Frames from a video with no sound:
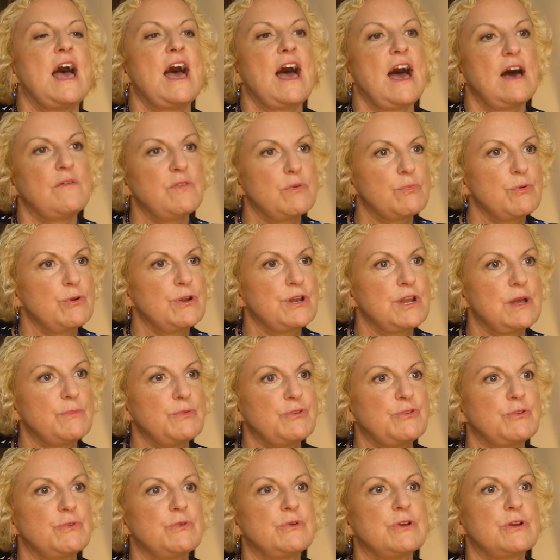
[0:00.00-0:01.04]
Have a
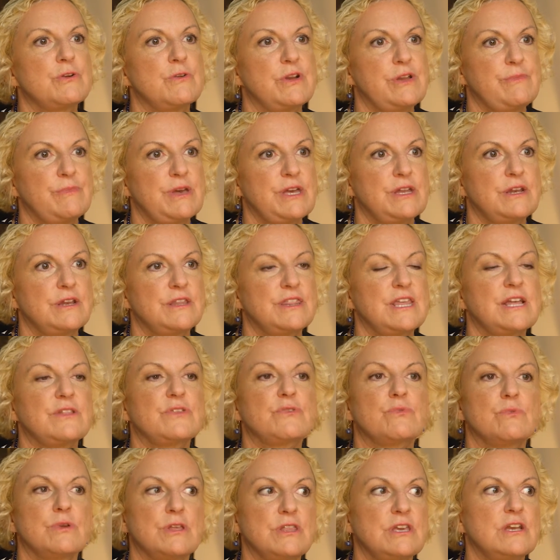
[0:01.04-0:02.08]
prenuptial agreement, that's
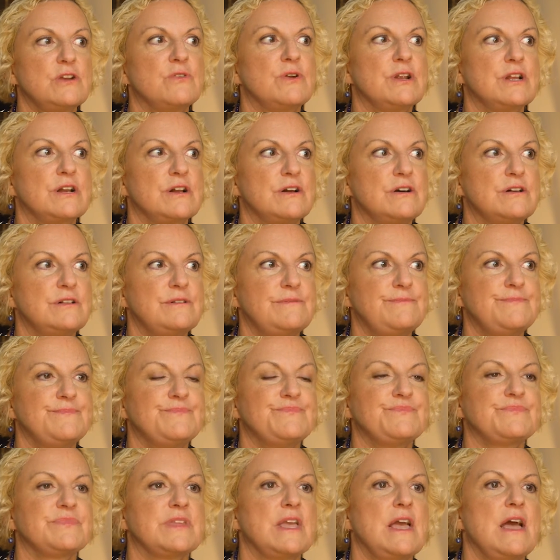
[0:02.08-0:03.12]
really critical
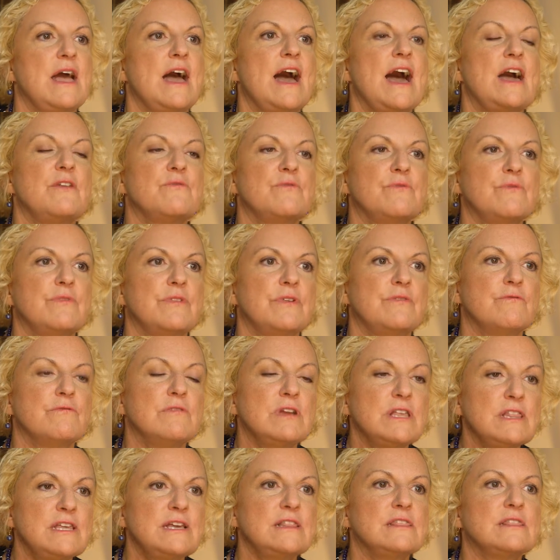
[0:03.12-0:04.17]
and
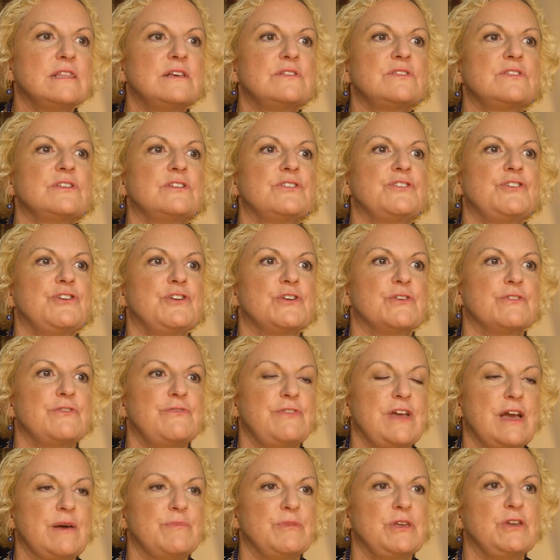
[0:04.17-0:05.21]
really listen to your
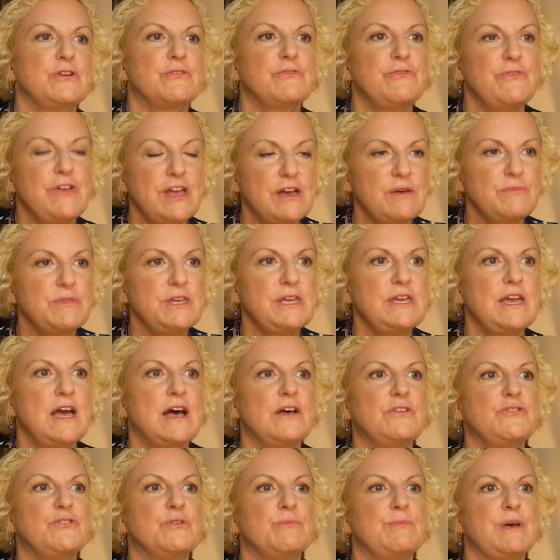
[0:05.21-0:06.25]
family. Your family
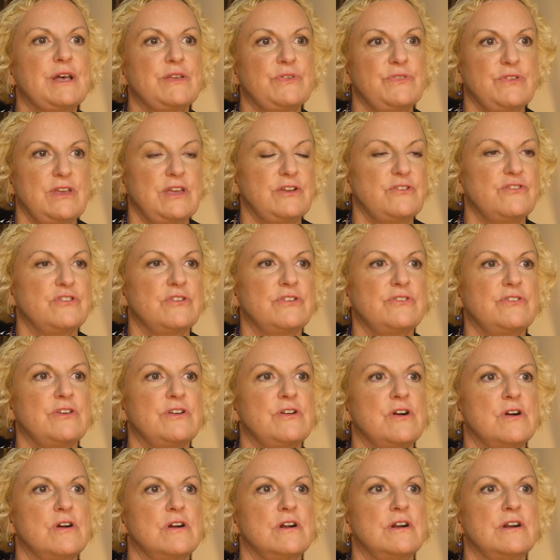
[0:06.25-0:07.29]
has your best interests at
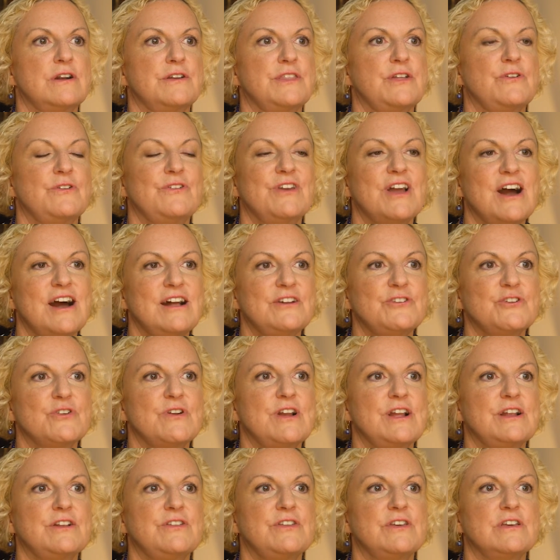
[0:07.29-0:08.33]
heart. They're not
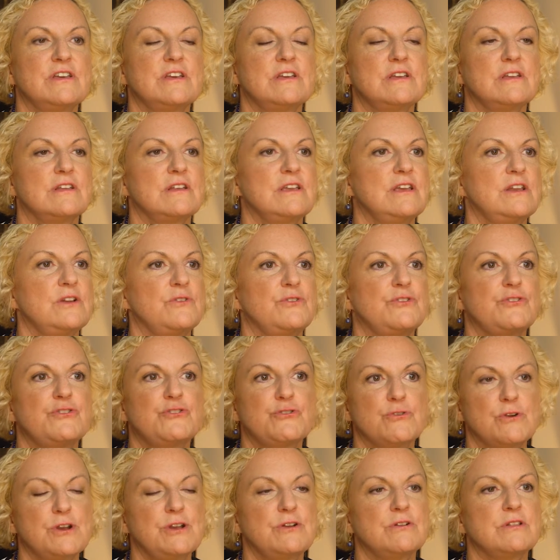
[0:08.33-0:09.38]
trying to, you know,
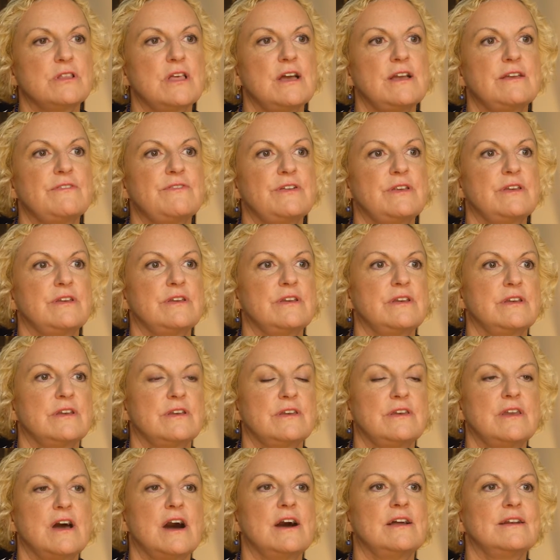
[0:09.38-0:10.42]
destroy your life
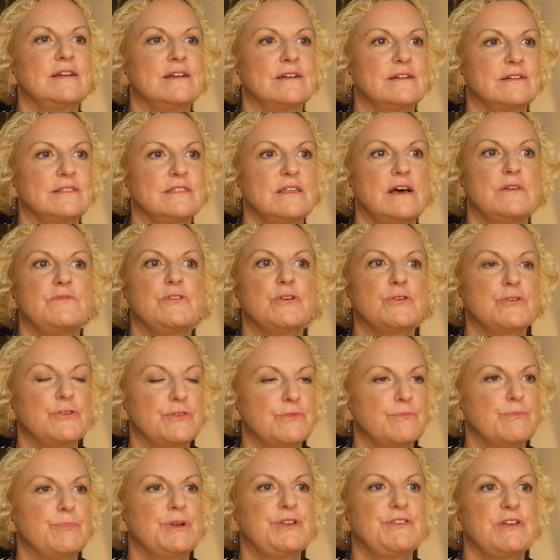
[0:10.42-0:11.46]
and not love your
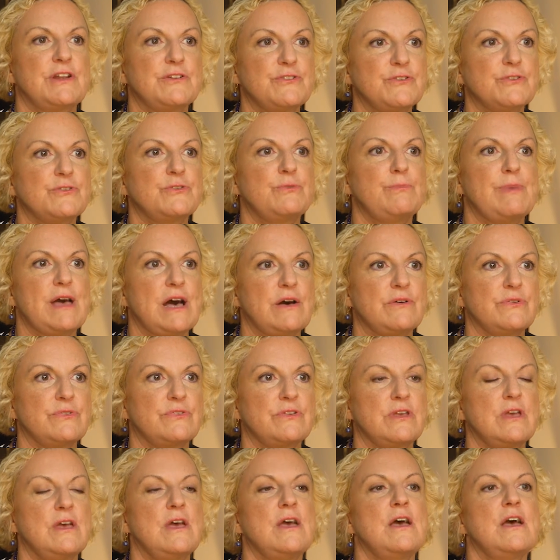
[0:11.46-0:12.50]
potential spouse.
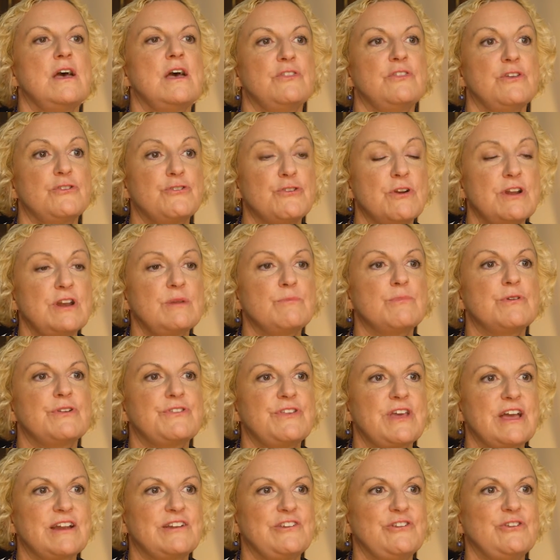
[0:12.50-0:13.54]
They're trying to
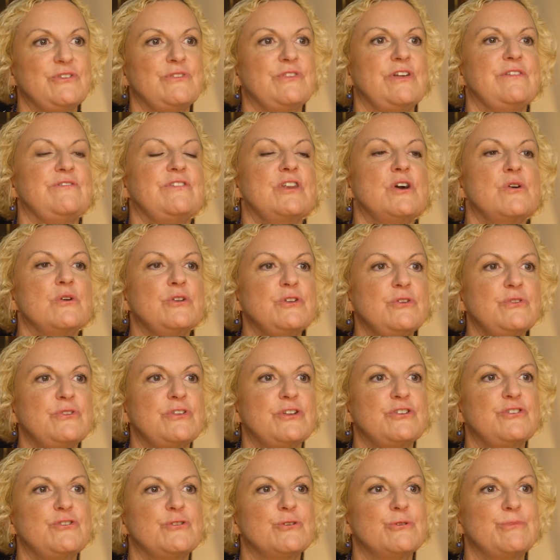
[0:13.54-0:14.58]
protect you. They've known you
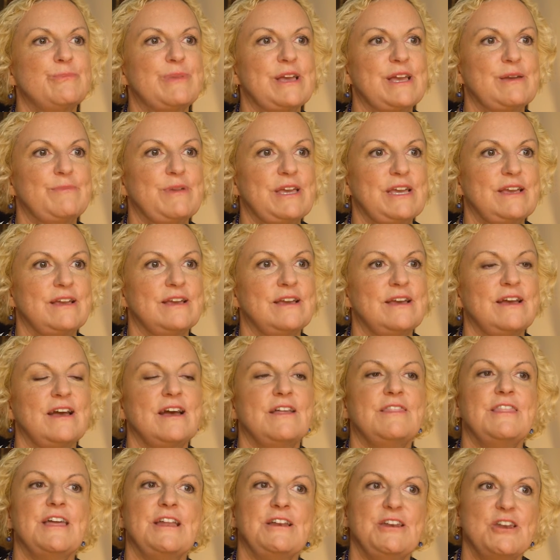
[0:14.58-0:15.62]
since you're a baby.
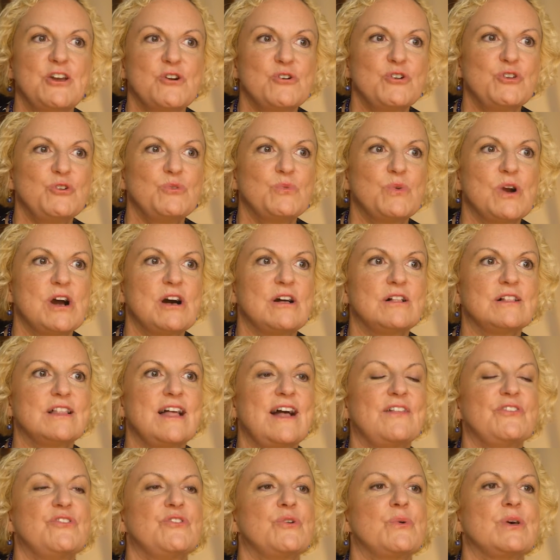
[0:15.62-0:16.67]
They know you well,
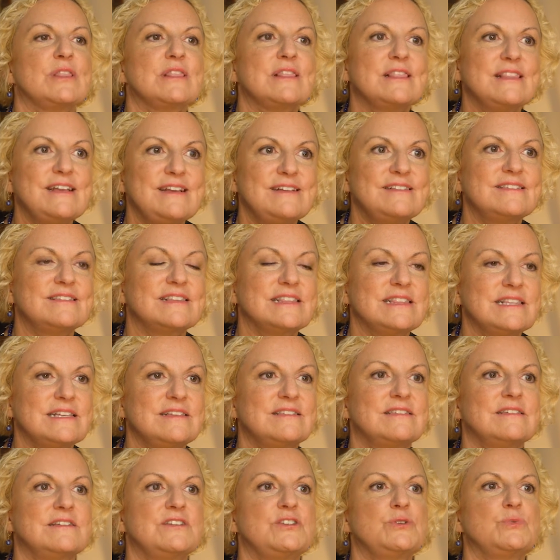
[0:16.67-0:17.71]
and so at least
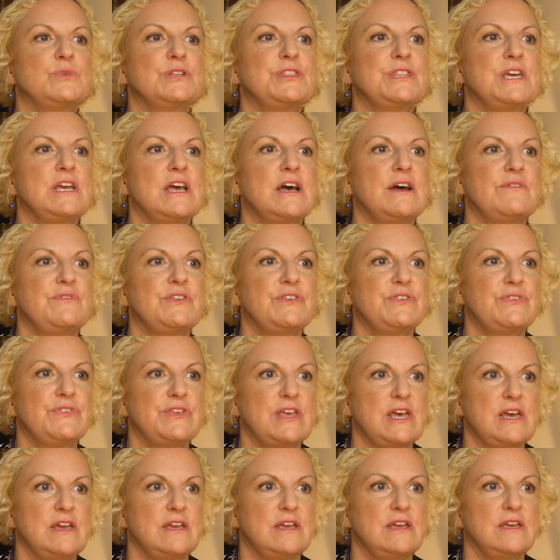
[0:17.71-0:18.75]
listen to what they have to
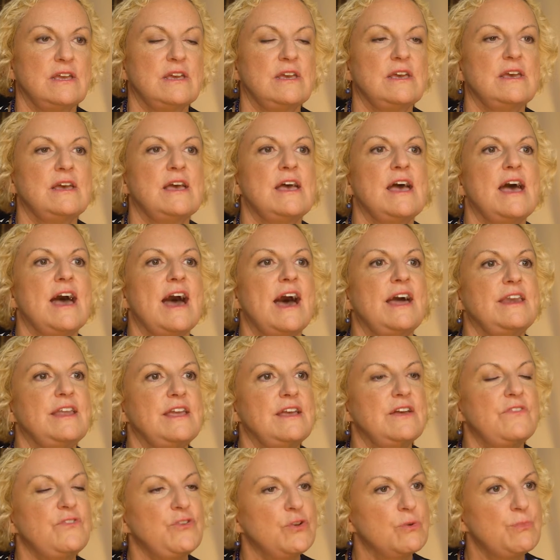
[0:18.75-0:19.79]
say. And
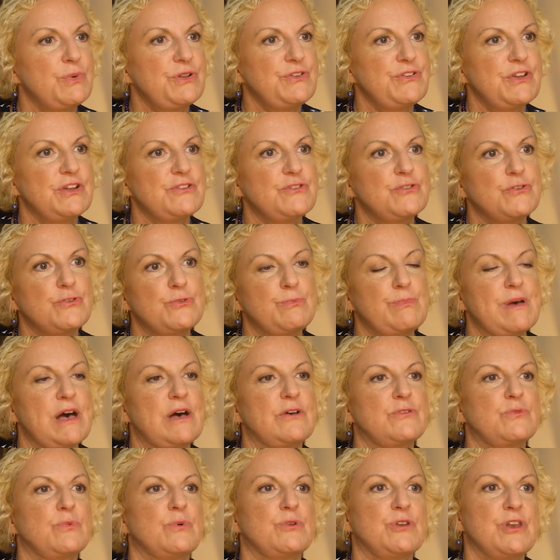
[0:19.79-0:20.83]
if your potential
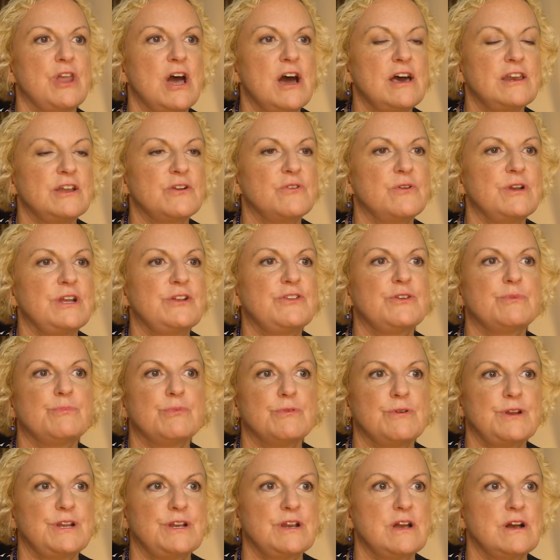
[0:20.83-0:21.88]
spouse will not agree to
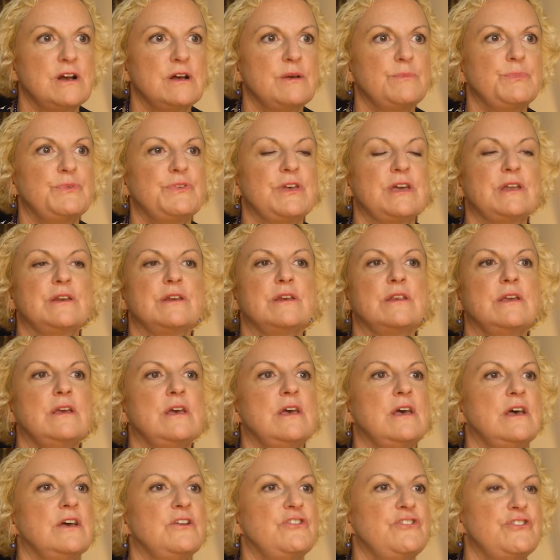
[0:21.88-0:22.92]
prenups and
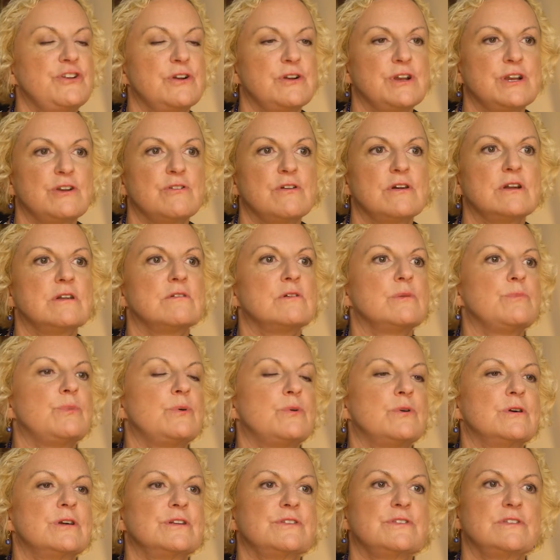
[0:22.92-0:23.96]
sharing credit
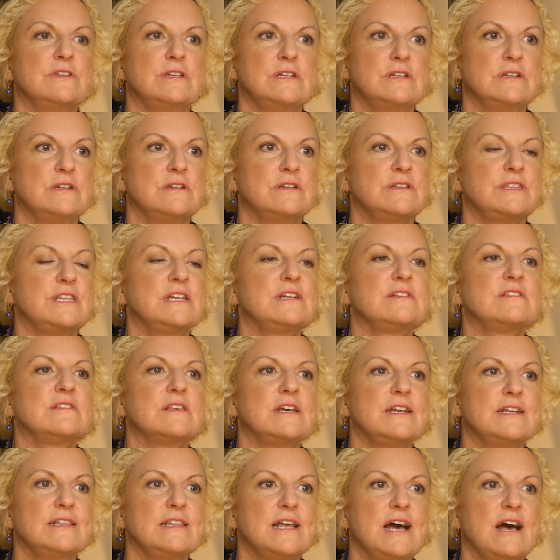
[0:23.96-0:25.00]
reports and things
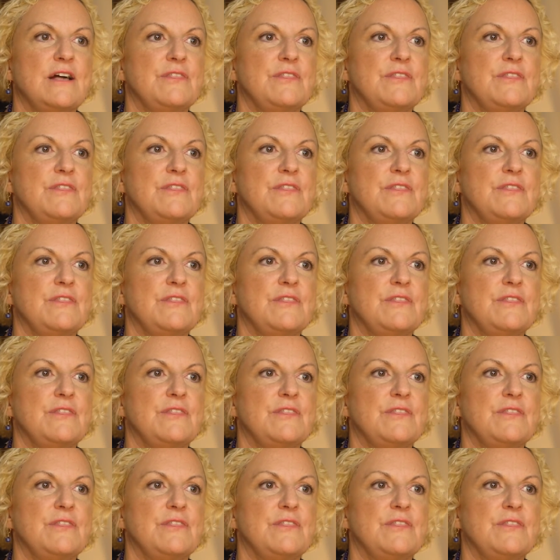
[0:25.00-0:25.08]
like